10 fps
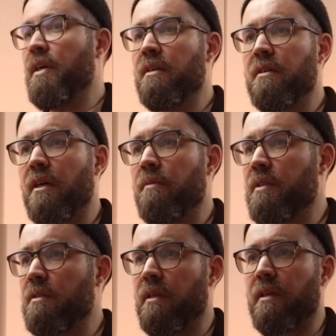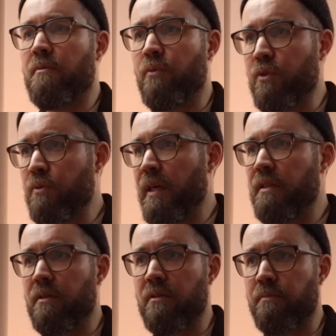then garments like wool
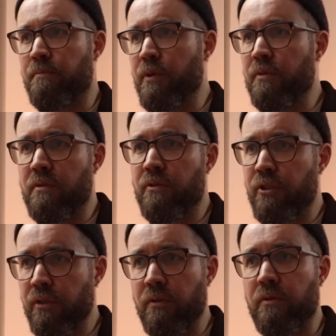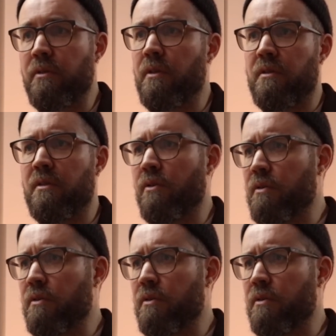sweaters, boots and shoes, as long